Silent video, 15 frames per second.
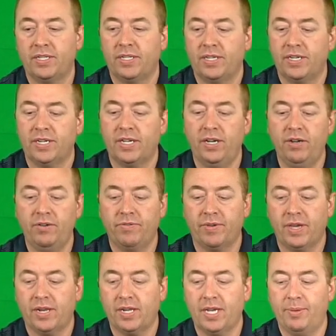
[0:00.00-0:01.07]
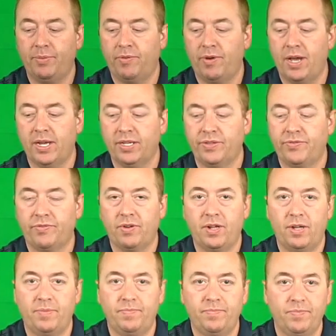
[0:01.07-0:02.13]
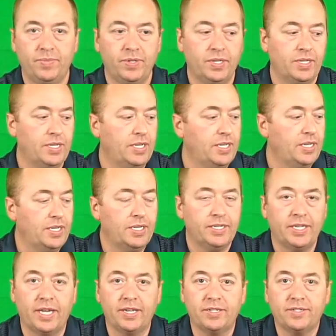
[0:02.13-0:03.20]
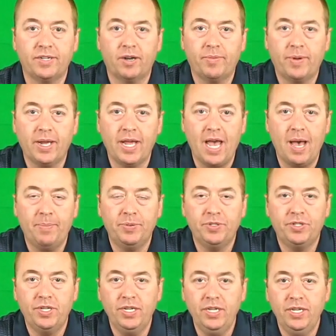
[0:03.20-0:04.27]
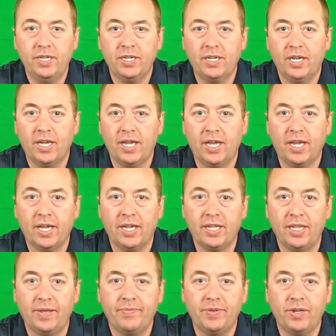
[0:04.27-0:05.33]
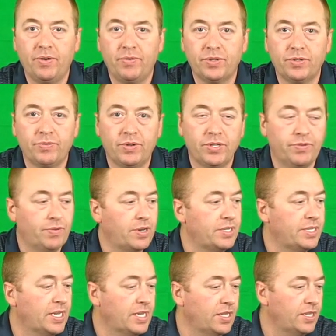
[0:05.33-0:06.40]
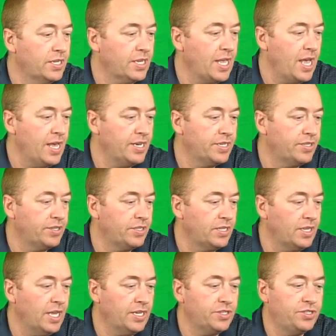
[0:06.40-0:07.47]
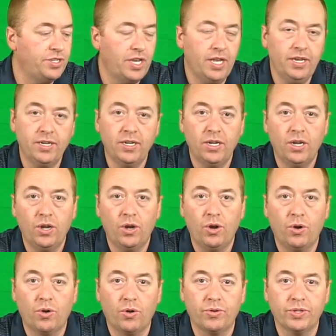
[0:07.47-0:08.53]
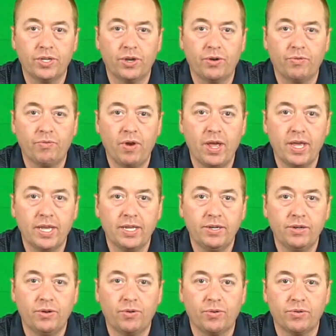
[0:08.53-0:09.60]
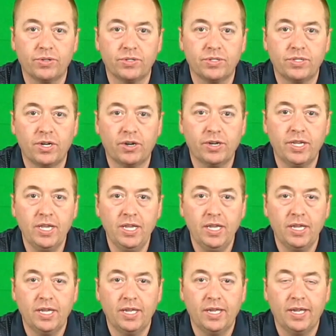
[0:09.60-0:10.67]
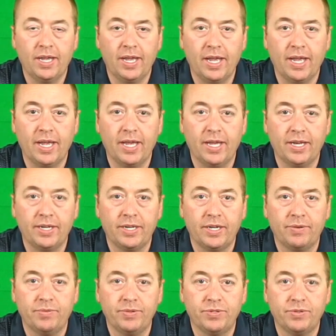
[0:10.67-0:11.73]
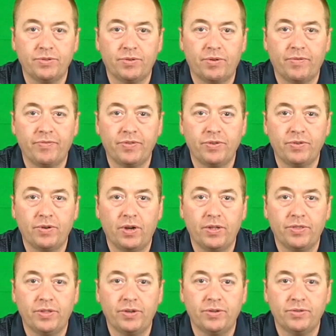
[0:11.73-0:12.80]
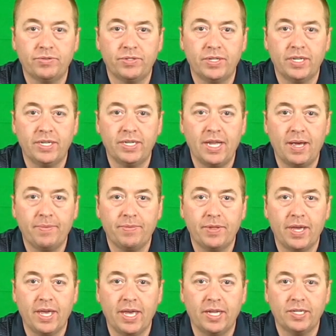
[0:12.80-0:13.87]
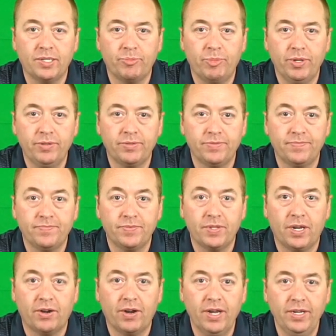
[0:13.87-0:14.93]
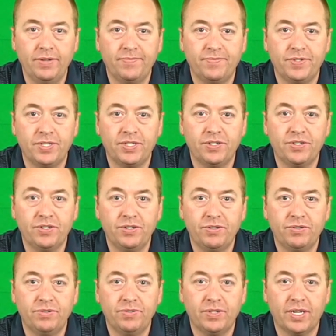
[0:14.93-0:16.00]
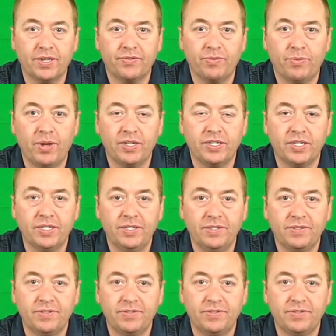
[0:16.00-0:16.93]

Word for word: there you go. We've got a couple rockets from Dynastar by Apogee. And let me know which one you want to take a look at, either the LexxJet or the Orion or the Snarky, and uh, we'll do a review on those in depth and some builds. All right, see you soon. Thanks for watching.